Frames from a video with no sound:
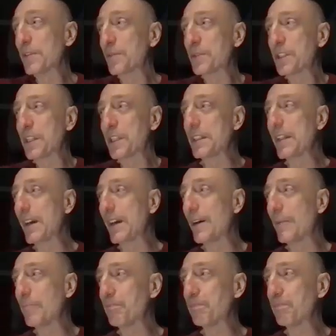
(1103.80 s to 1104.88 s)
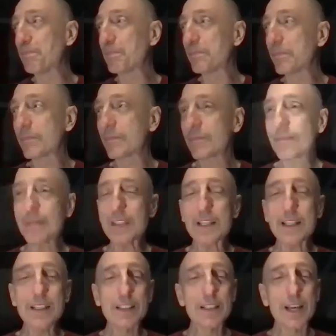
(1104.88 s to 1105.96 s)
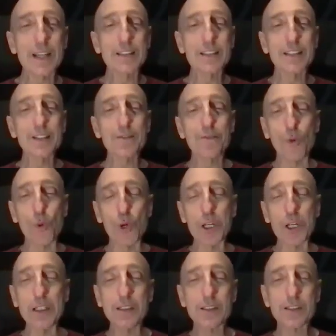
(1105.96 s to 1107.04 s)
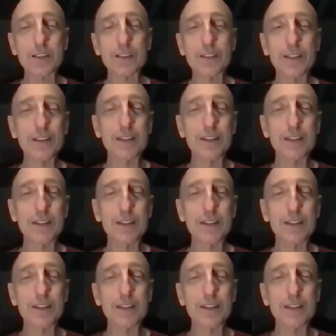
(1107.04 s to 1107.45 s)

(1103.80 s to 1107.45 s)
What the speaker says: this was in the 1940s